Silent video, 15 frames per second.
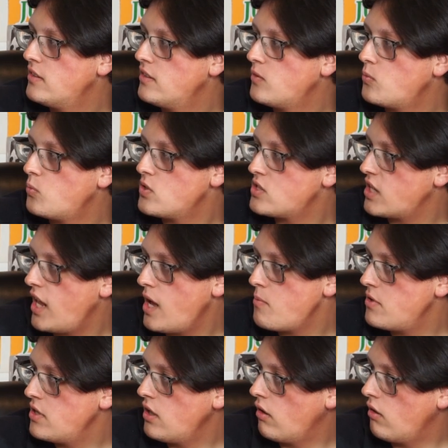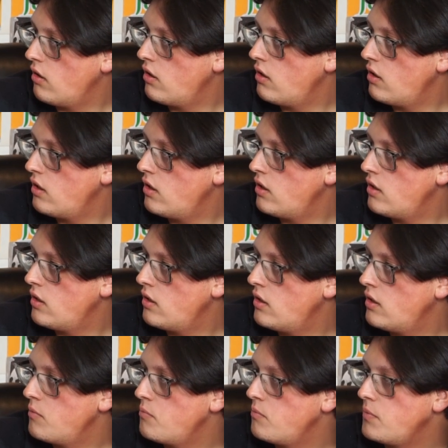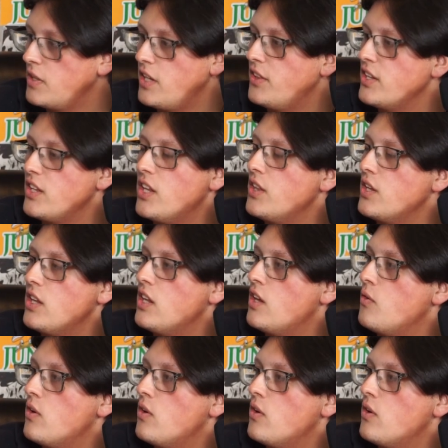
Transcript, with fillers: What's gonna happen to you? No. But nothing. No.